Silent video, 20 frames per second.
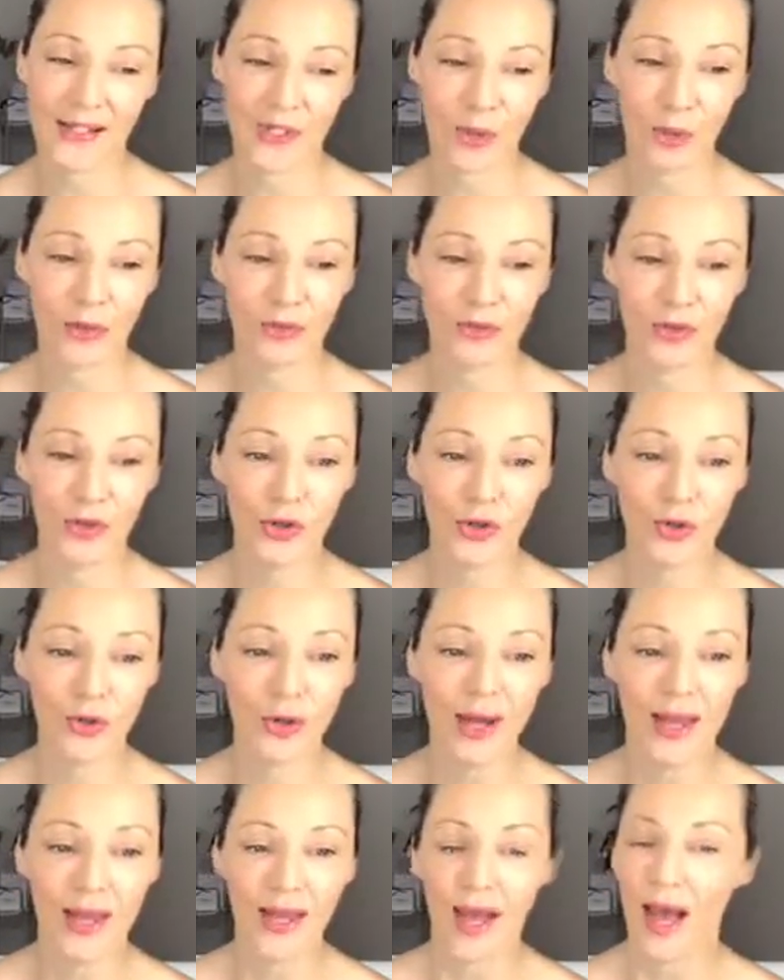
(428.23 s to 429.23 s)
So if
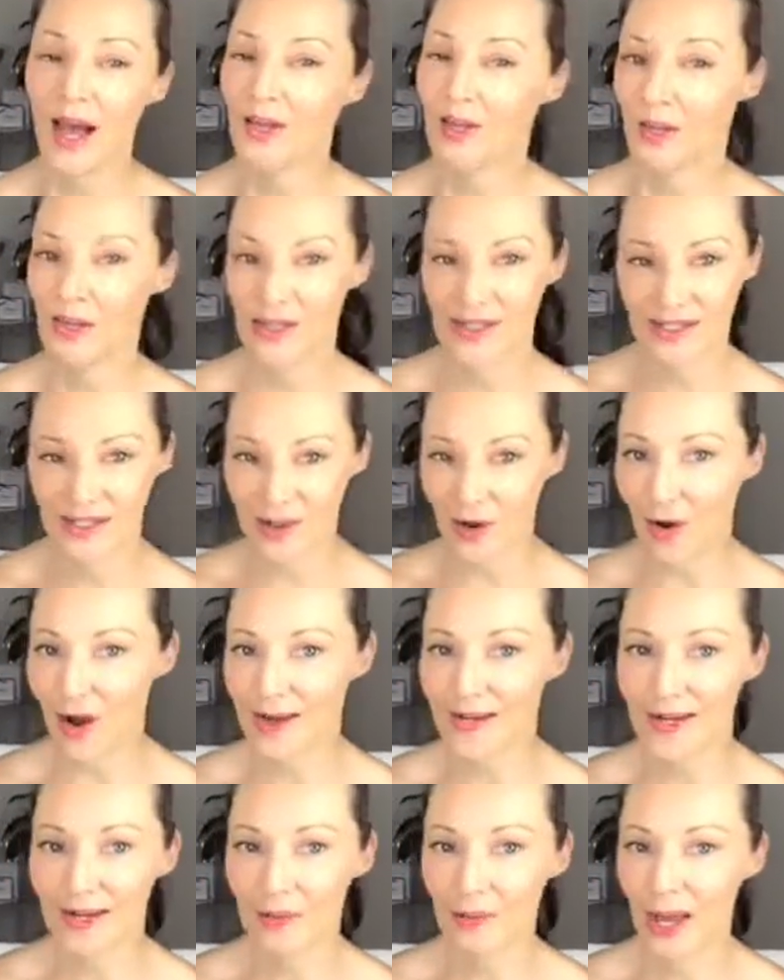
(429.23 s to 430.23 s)
you are not
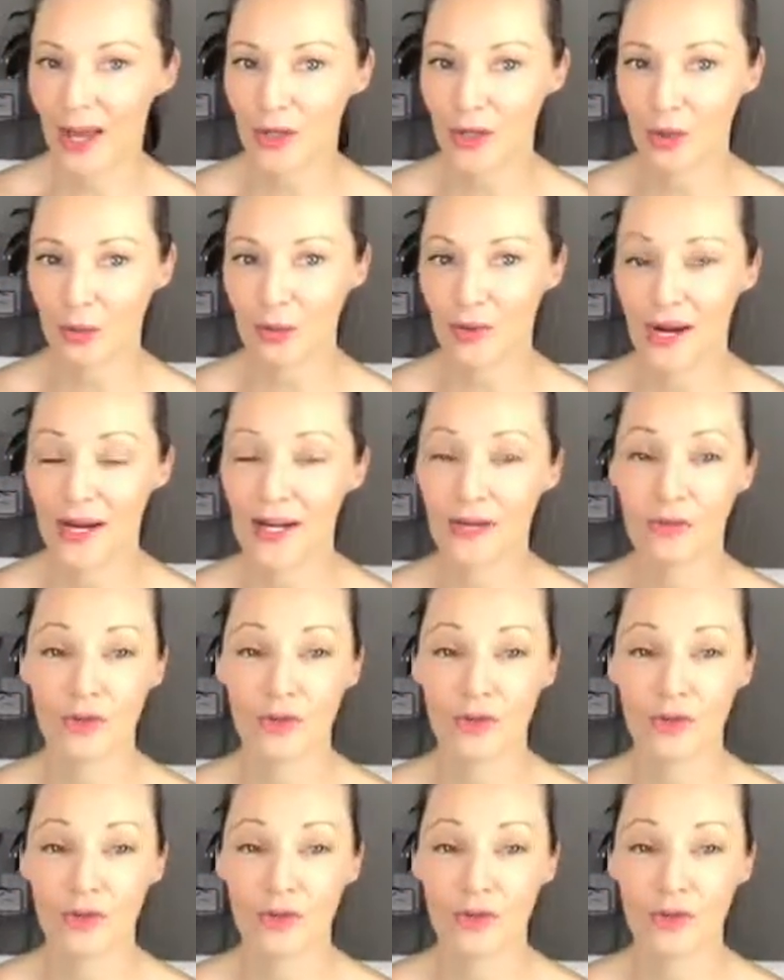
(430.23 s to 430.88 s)
excited about your brand,